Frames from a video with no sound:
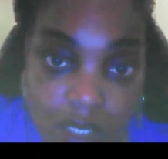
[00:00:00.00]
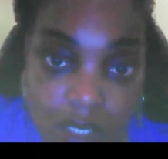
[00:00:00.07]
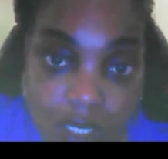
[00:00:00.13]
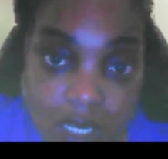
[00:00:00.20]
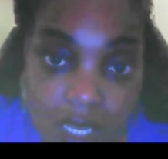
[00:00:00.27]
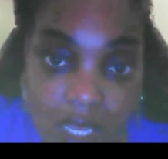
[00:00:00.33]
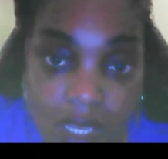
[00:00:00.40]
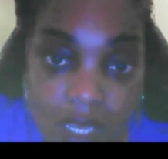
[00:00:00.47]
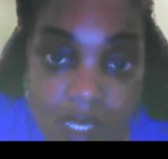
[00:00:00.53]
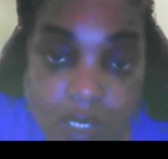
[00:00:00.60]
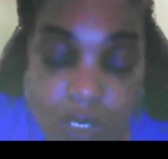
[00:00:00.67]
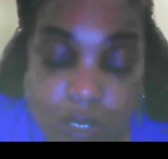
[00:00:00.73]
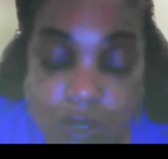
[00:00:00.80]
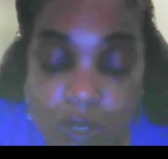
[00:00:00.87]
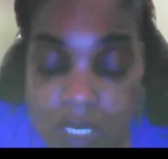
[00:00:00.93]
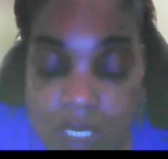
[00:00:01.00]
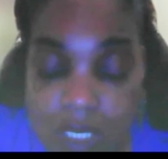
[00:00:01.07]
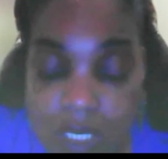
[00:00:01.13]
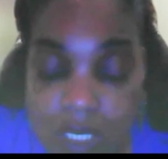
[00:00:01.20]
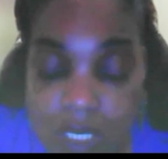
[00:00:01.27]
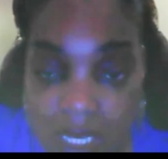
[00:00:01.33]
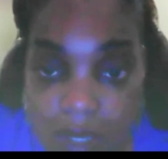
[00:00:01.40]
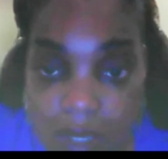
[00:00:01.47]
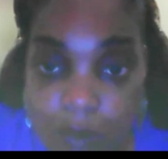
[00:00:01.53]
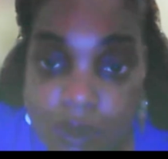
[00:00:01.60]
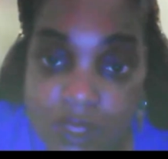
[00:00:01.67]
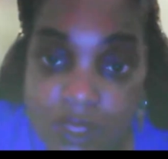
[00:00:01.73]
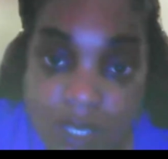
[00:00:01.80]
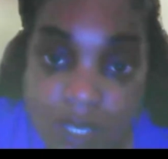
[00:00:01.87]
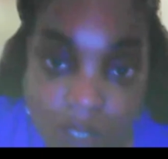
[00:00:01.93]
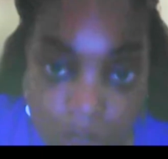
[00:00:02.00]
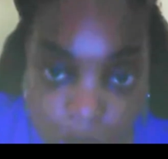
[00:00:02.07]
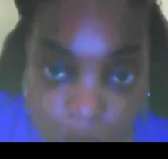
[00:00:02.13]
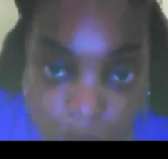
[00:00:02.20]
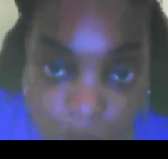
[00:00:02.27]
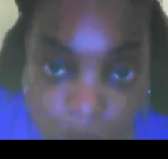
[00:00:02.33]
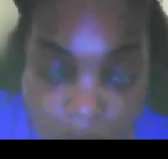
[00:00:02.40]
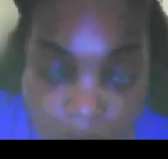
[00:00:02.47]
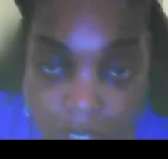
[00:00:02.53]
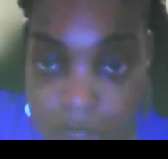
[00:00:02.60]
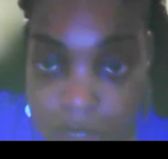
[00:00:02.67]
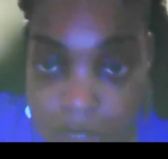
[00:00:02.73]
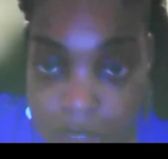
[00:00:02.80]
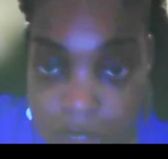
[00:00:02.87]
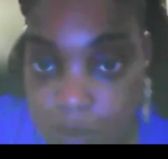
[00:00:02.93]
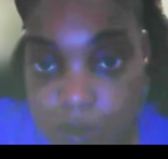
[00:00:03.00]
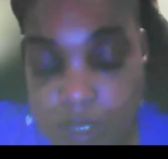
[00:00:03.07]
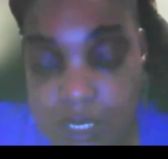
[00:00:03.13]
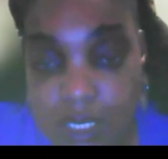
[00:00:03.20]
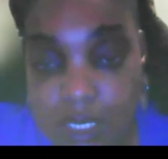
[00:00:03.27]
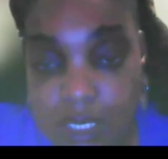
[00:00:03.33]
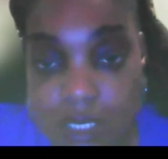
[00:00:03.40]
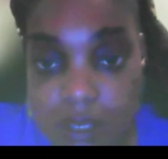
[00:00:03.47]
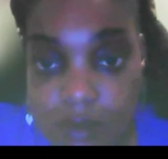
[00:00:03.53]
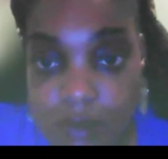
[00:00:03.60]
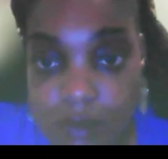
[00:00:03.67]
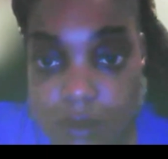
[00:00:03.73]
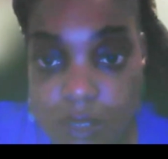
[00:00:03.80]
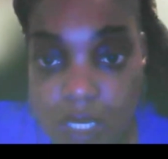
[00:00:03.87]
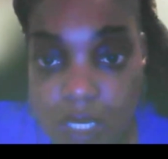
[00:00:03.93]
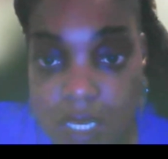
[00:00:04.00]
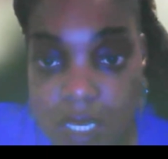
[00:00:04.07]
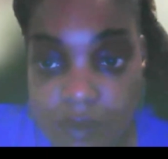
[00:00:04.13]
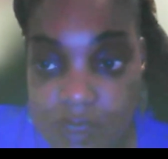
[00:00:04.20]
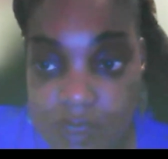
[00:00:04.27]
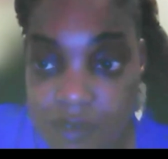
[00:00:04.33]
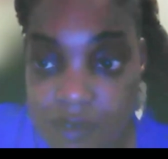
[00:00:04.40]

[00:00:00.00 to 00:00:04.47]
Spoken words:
and to get what they deserve to receive. And if they feel